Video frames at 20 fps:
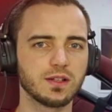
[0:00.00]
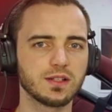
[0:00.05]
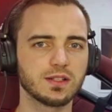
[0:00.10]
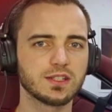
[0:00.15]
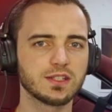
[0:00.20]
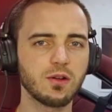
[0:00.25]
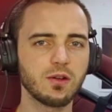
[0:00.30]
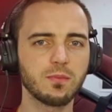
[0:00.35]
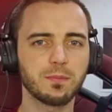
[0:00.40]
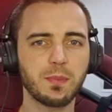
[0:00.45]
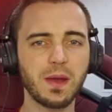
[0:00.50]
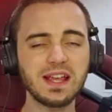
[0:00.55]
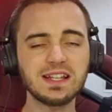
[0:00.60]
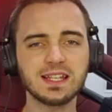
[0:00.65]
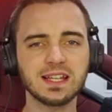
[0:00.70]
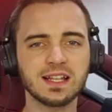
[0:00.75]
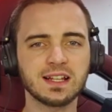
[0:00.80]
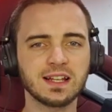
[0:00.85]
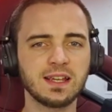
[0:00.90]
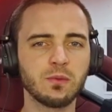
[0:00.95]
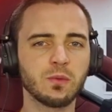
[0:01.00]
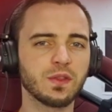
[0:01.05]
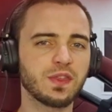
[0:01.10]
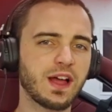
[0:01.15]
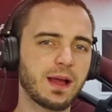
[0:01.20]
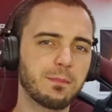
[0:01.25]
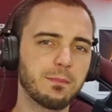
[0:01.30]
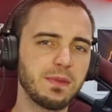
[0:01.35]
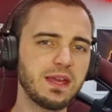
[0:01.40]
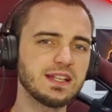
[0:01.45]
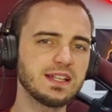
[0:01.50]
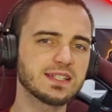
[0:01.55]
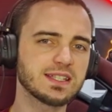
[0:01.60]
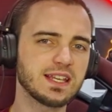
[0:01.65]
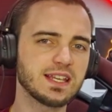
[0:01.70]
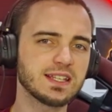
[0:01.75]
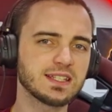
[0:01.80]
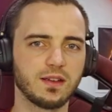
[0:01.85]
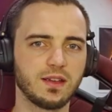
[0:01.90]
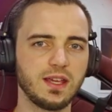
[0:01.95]
So basically what that means
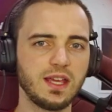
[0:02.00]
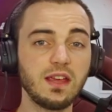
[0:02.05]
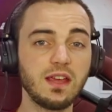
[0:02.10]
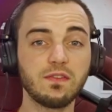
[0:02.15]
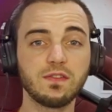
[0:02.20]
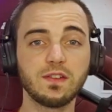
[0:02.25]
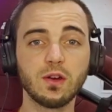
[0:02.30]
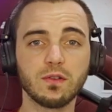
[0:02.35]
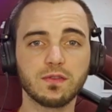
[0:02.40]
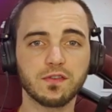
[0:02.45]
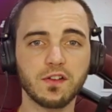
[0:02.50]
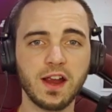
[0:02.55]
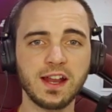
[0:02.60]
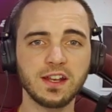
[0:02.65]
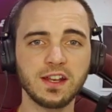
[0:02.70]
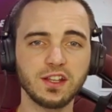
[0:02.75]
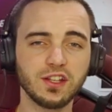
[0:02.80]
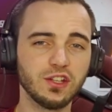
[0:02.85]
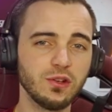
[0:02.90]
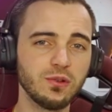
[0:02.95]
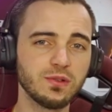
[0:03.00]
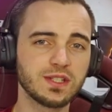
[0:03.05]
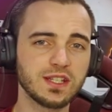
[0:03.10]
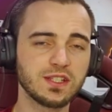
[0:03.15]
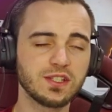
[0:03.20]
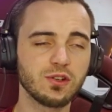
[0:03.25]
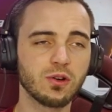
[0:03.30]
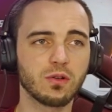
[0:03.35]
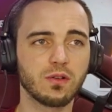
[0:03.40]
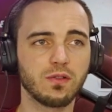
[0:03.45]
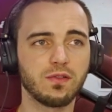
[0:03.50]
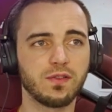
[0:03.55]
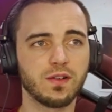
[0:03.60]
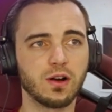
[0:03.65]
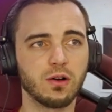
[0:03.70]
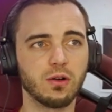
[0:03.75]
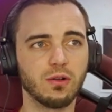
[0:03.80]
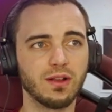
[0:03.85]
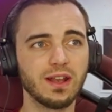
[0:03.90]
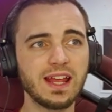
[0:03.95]
is if your friend uses your
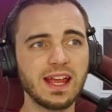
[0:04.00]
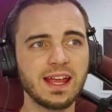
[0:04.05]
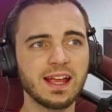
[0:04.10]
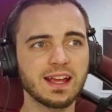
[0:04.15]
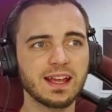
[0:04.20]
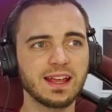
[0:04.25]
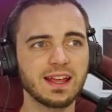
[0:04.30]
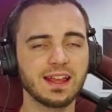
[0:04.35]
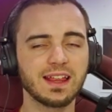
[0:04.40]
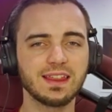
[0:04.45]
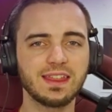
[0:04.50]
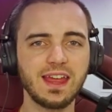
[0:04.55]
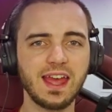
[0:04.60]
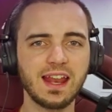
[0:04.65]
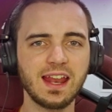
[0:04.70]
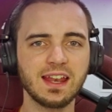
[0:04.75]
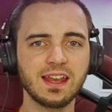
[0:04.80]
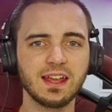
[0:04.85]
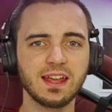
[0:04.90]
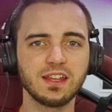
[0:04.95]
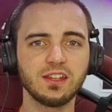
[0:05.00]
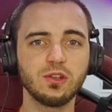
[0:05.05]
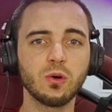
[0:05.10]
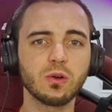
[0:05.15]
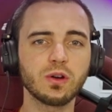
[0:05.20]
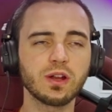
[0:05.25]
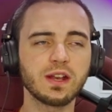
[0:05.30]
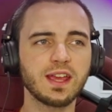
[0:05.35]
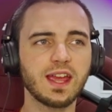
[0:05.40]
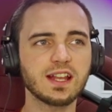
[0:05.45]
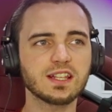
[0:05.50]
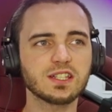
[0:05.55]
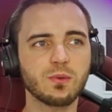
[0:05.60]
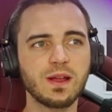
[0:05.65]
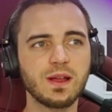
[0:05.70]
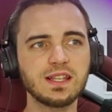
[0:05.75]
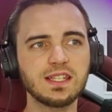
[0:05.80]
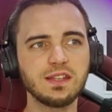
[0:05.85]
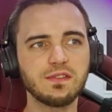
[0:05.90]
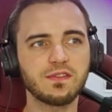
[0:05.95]
referral link, then you're going to get
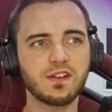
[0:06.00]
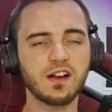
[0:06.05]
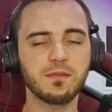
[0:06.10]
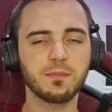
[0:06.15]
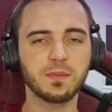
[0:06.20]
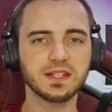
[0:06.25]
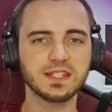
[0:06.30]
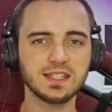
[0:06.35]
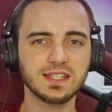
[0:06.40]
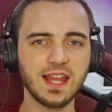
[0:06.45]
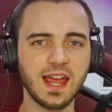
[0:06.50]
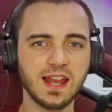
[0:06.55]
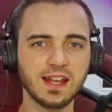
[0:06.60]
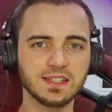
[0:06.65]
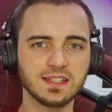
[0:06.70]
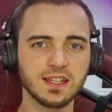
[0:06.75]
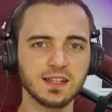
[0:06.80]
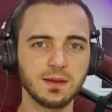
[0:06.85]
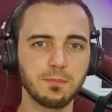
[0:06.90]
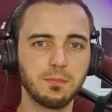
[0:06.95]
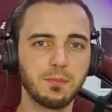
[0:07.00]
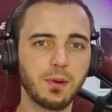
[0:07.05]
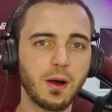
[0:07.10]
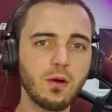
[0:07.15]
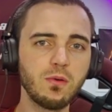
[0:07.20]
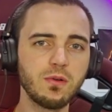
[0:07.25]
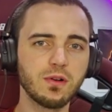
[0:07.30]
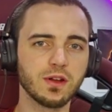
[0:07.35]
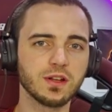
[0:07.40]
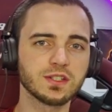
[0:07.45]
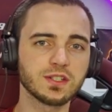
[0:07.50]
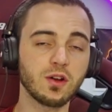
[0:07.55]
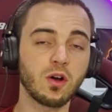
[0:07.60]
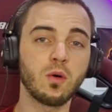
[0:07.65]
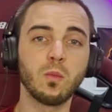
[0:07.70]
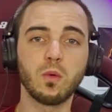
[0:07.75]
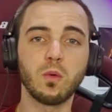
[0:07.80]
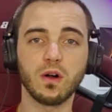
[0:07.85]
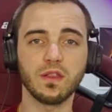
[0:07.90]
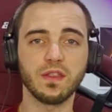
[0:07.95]
25% bonus
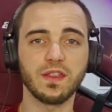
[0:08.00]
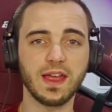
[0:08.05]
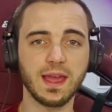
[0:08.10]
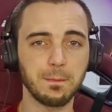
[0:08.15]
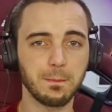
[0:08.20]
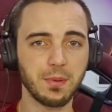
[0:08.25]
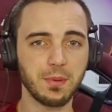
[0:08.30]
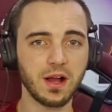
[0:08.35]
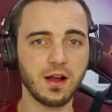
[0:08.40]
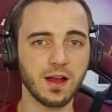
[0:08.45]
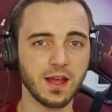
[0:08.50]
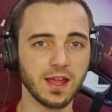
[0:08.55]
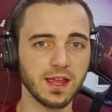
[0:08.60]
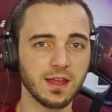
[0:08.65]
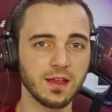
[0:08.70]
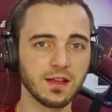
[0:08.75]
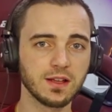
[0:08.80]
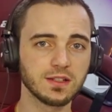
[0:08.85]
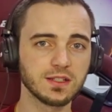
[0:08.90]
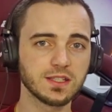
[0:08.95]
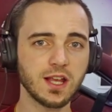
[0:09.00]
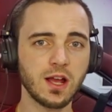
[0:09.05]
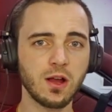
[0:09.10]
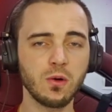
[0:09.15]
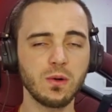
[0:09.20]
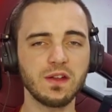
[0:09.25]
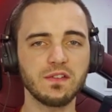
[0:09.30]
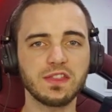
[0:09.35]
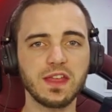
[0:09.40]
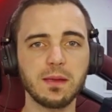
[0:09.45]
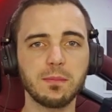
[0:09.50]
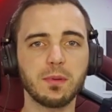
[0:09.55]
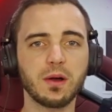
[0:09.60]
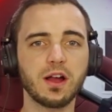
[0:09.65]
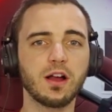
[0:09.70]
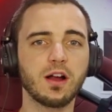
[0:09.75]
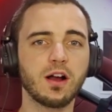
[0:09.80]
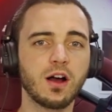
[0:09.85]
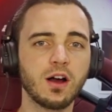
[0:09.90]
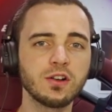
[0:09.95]
on what they buy. So if they
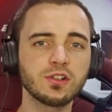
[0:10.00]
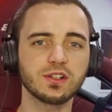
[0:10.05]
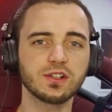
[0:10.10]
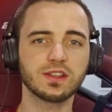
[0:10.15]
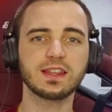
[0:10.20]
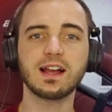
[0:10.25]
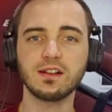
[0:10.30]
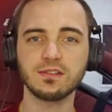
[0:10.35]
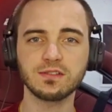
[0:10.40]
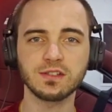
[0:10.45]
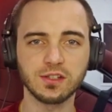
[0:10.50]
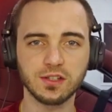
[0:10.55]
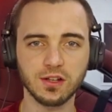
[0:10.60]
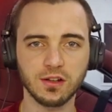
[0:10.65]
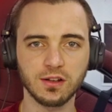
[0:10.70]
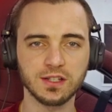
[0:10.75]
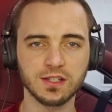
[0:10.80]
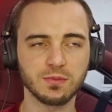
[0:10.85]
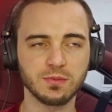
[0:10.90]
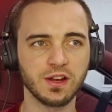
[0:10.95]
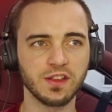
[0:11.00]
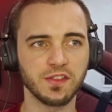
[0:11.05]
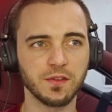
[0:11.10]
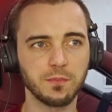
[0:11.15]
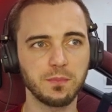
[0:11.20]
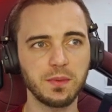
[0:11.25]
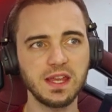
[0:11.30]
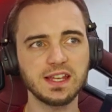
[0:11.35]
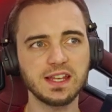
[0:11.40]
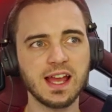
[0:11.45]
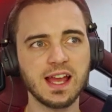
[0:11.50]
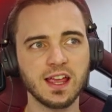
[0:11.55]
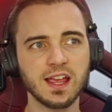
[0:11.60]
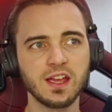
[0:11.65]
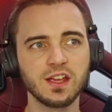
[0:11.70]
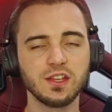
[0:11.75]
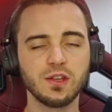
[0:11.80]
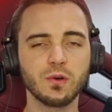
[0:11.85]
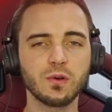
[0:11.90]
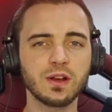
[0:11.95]
buy $100,000 worth of BDAG,
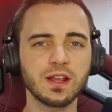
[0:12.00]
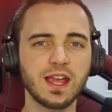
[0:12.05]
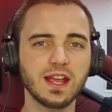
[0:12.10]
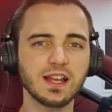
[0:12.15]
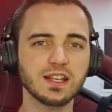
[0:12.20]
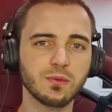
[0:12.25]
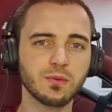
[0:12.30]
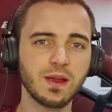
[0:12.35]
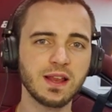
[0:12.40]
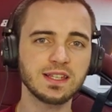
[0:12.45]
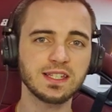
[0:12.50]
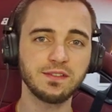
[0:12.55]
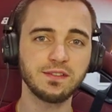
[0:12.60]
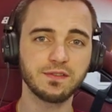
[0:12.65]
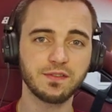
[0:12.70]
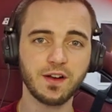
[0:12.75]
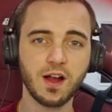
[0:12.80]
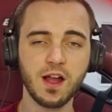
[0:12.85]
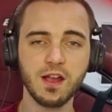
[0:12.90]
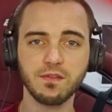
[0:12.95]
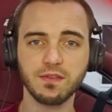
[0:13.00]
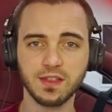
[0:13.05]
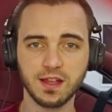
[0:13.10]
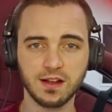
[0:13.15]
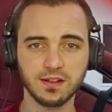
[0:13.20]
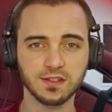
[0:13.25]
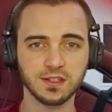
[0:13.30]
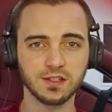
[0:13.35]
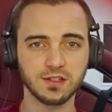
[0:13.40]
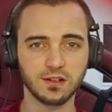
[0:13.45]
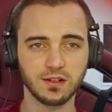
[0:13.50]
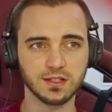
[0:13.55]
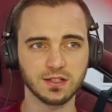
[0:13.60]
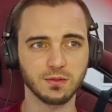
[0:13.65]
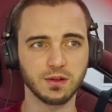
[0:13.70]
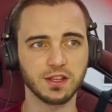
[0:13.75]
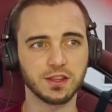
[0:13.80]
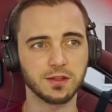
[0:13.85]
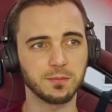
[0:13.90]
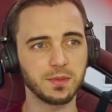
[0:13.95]
you're going to get $25,000
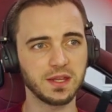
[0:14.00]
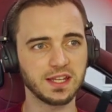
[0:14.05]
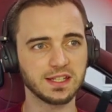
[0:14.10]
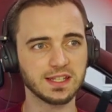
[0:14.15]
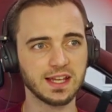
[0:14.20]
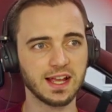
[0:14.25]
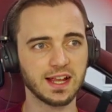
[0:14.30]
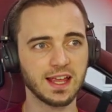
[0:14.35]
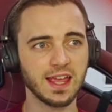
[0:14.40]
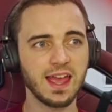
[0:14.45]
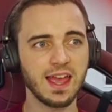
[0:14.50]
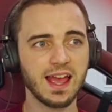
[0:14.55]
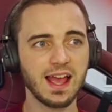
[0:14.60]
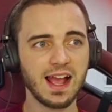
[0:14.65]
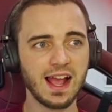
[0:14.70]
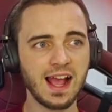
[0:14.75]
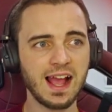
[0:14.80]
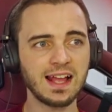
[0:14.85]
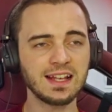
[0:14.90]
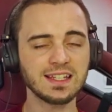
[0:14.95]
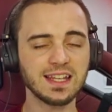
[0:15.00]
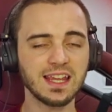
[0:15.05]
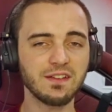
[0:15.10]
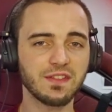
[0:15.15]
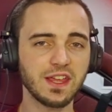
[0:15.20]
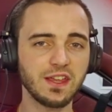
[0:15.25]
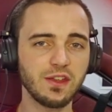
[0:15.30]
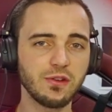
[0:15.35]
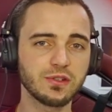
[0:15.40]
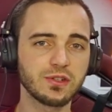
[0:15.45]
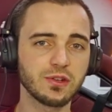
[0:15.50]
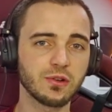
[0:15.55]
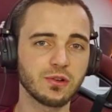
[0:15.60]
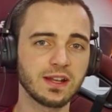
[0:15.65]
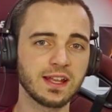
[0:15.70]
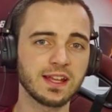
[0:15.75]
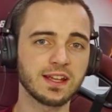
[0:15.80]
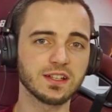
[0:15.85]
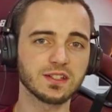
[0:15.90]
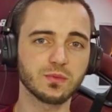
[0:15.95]
worth of BDAG. And if they use your
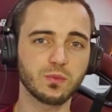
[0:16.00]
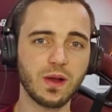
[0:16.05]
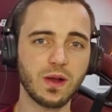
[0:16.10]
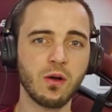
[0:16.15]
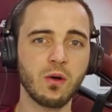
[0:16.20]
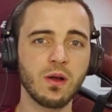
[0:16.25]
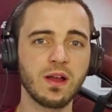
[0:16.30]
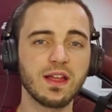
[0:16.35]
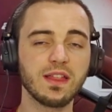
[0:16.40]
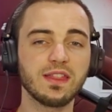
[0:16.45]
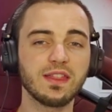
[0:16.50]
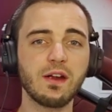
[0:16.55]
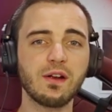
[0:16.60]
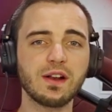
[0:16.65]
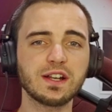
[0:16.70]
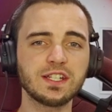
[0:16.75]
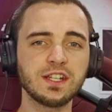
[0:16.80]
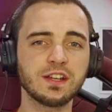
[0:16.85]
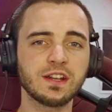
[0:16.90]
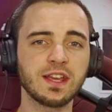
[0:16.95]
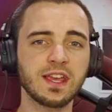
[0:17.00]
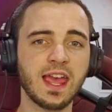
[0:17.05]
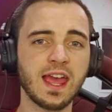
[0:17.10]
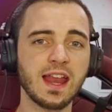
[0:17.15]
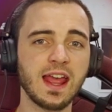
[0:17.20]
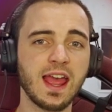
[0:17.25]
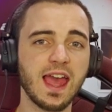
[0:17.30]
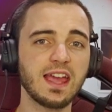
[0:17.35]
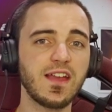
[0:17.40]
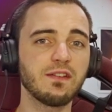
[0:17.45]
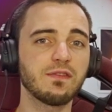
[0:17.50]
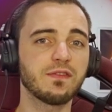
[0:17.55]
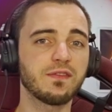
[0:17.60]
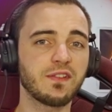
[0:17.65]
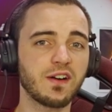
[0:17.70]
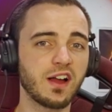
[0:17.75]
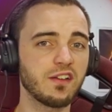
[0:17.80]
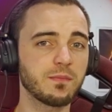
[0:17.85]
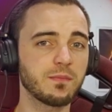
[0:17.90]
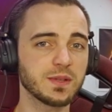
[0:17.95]
link as well, they're actually going to get a
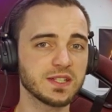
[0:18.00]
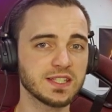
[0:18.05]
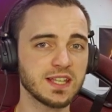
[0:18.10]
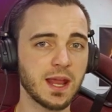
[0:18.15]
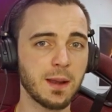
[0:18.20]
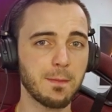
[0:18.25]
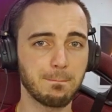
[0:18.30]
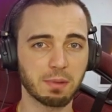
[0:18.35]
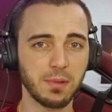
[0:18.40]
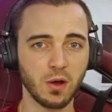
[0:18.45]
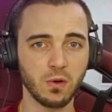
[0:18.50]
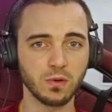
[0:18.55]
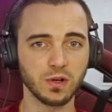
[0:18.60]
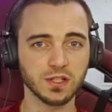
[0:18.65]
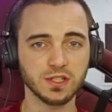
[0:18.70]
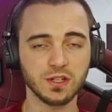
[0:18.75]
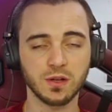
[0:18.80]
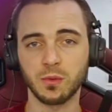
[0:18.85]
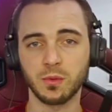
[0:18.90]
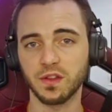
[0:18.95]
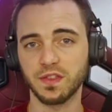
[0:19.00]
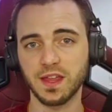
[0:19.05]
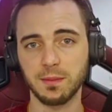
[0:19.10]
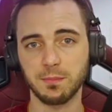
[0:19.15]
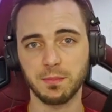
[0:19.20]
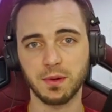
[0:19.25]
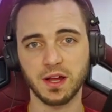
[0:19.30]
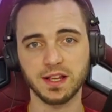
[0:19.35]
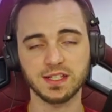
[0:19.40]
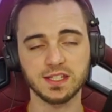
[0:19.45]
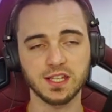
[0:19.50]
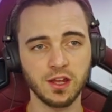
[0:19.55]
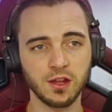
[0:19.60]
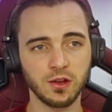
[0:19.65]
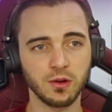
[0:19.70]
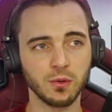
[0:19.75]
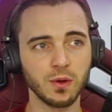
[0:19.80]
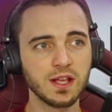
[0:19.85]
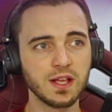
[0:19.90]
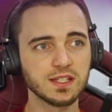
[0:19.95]
5% bonus on what they buy
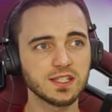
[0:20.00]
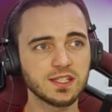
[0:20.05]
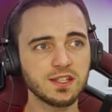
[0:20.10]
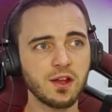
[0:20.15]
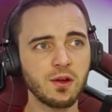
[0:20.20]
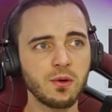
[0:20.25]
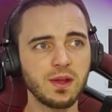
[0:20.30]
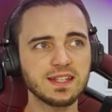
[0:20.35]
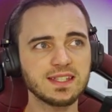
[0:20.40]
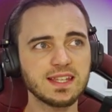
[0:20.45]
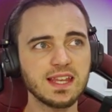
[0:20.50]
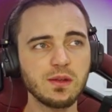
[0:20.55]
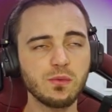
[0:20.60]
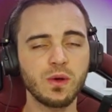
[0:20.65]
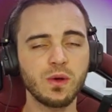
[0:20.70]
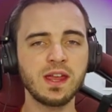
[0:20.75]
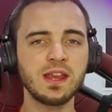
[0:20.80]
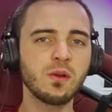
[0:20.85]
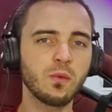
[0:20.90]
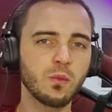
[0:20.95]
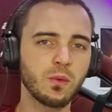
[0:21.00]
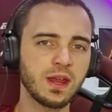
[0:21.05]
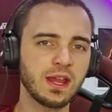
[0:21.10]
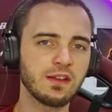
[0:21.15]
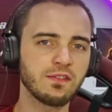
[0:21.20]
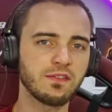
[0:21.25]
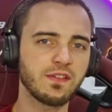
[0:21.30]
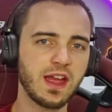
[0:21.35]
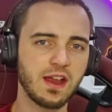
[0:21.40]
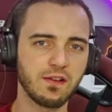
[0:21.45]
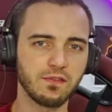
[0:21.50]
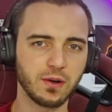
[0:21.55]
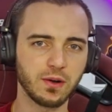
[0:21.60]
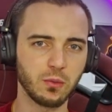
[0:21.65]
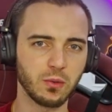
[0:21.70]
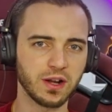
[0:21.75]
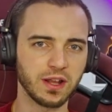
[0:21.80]
too. So it's a win-win for everyone